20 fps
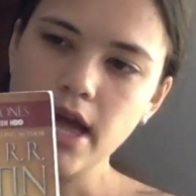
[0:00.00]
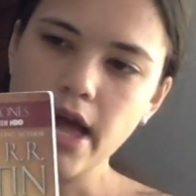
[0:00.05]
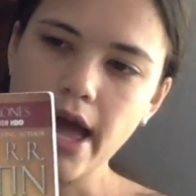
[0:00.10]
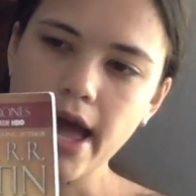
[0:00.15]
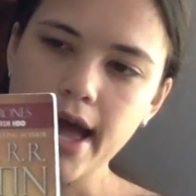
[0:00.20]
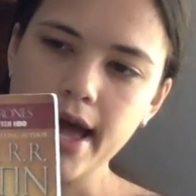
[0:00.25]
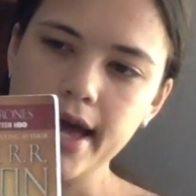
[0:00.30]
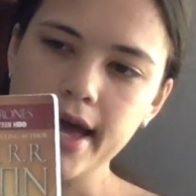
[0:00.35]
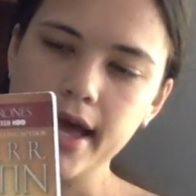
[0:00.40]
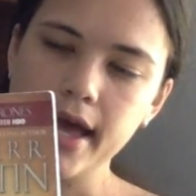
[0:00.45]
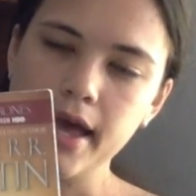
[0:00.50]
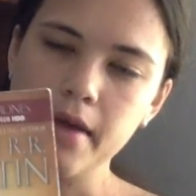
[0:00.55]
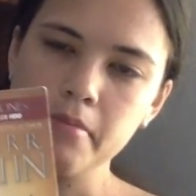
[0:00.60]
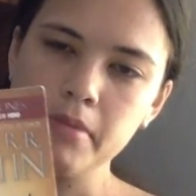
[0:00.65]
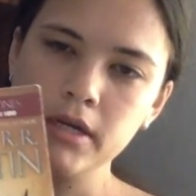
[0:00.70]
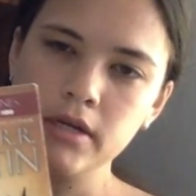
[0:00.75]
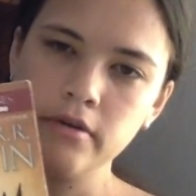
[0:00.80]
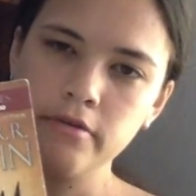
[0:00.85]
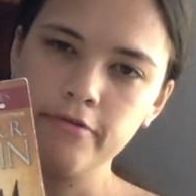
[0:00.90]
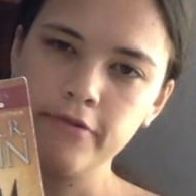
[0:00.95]
I am
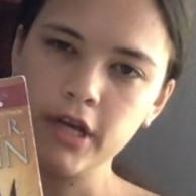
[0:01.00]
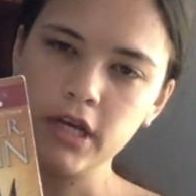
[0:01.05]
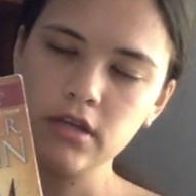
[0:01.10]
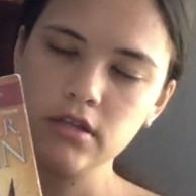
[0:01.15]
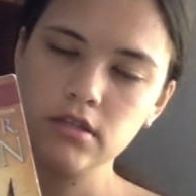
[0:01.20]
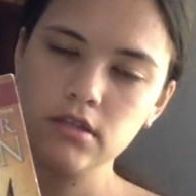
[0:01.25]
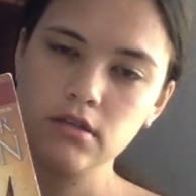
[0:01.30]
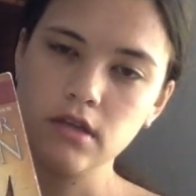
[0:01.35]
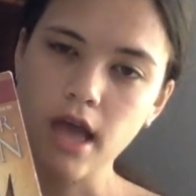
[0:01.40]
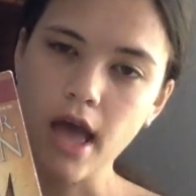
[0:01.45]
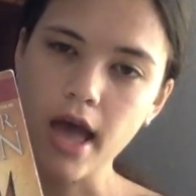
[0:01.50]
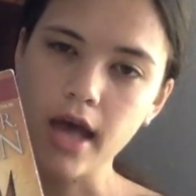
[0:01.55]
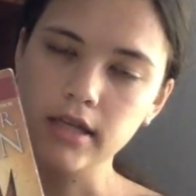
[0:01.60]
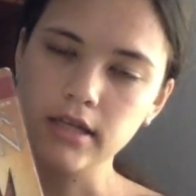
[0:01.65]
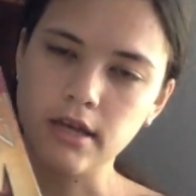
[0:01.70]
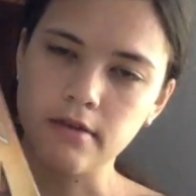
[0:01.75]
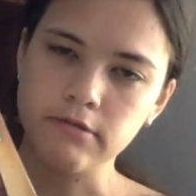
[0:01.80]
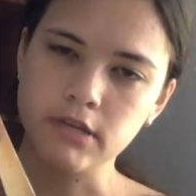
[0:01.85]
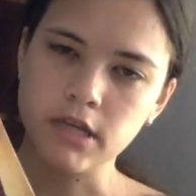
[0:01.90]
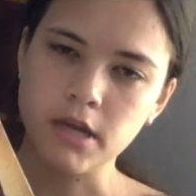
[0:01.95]
in as
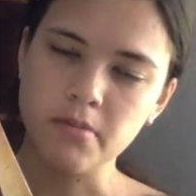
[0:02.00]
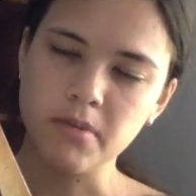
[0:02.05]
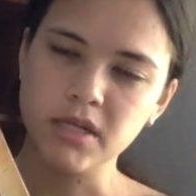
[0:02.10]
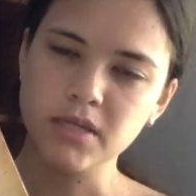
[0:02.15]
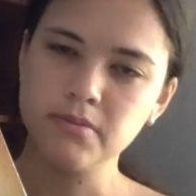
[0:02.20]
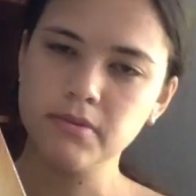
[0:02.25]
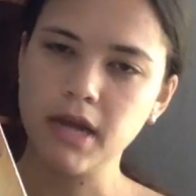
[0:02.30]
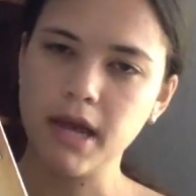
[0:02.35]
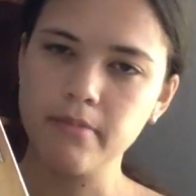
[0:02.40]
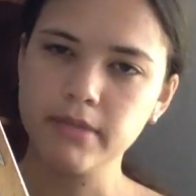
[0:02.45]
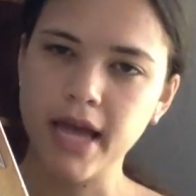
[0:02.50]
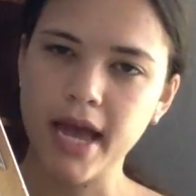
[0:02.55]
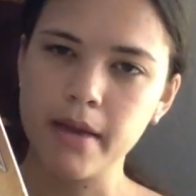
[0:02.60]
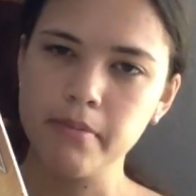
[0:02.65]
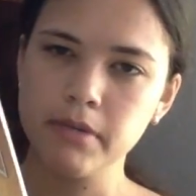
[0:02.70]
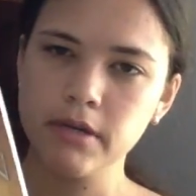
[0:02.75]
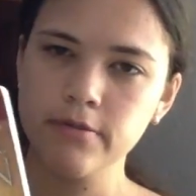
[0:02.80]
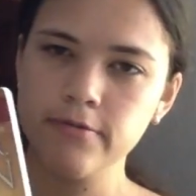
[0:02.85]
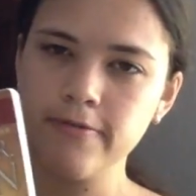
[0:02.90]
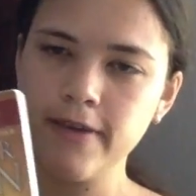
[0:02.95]
I've said multiple times, I
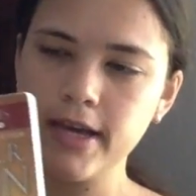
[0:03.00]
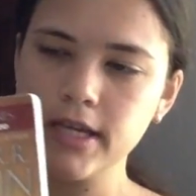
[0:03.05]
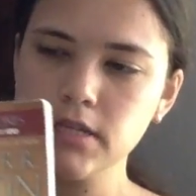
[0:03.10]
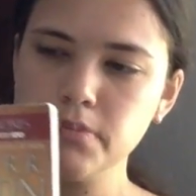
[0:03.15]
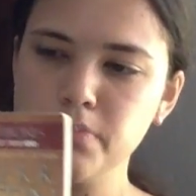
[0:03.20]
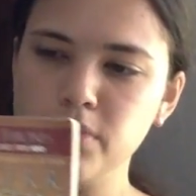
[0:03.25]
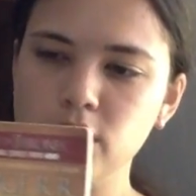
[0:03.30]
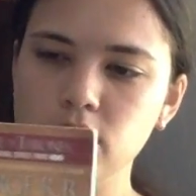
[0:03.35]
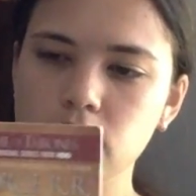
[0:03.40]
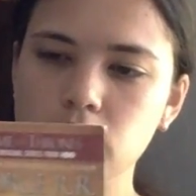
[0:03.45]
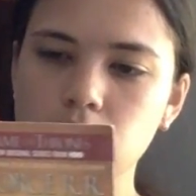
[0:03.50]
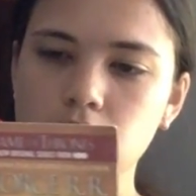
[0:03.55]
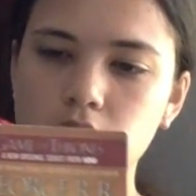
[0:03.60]
am in a Facebook